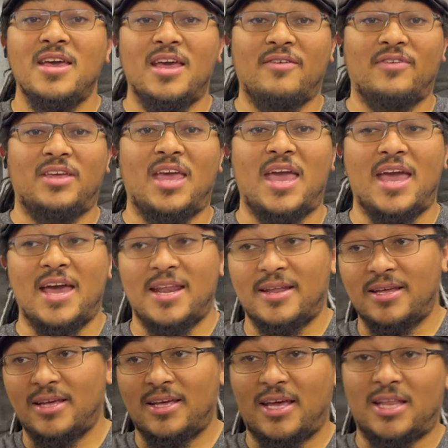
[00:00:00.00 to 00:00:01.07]
If you can,
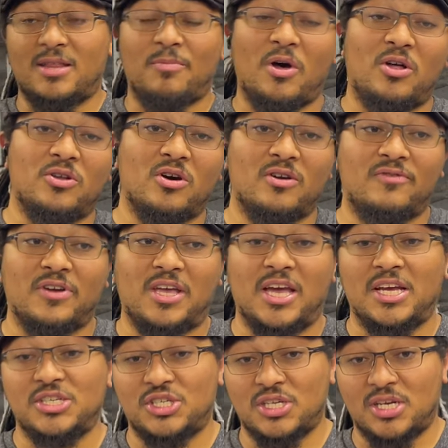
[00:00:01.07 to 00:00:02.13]
hit the bell
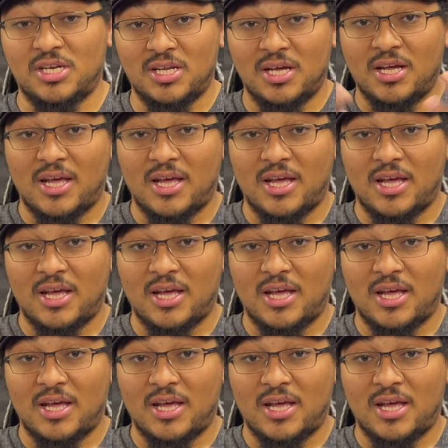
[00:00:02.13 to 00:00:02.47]
notification.